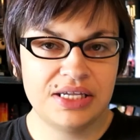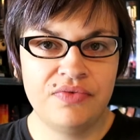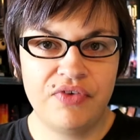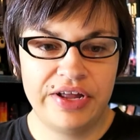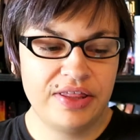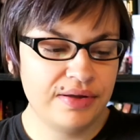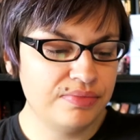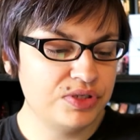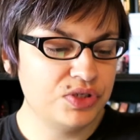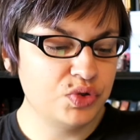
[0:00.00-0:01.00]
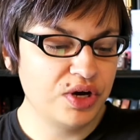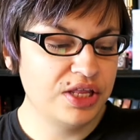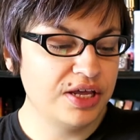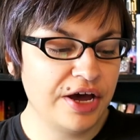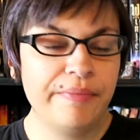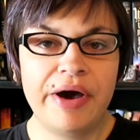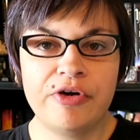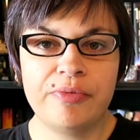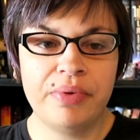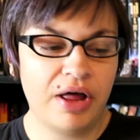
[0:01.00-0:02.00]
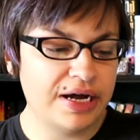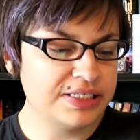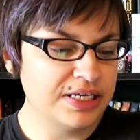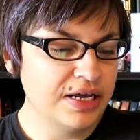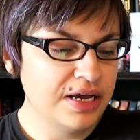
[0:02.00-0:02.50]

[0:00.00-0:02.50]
invites him to join the gunpowder plot,